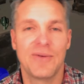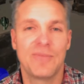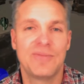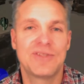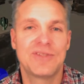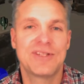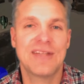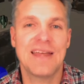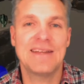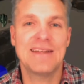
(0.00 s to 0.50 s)

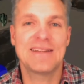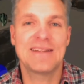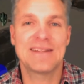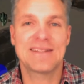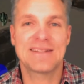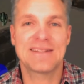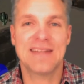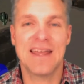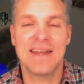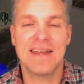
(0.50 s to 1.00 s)
state to
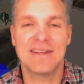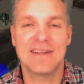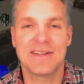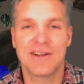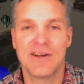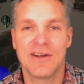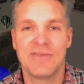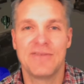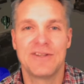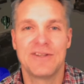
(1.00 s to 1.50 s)
state to
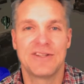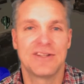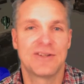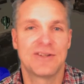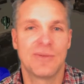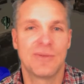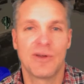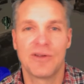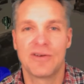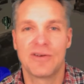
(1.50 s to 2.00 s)
go visit
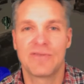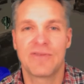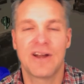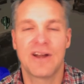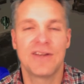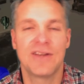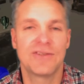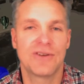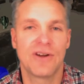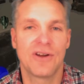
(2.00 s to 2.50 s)
some other
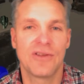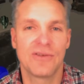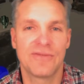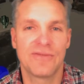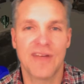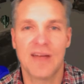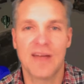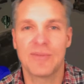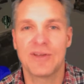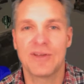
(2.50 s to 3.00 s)
friends or other
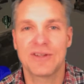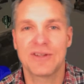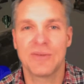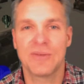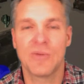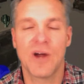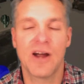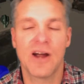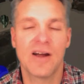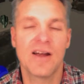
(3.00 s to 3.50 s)
family
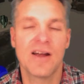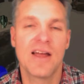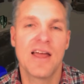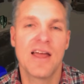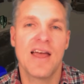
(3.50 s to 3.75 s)
somewhere.